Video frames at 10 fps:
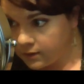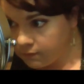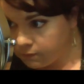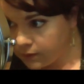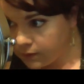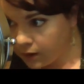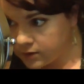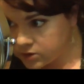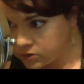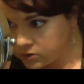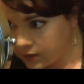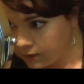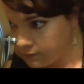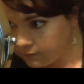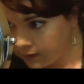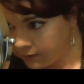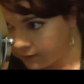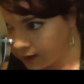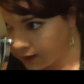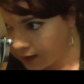I'm concentrating very
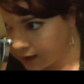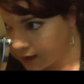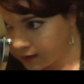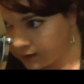hard.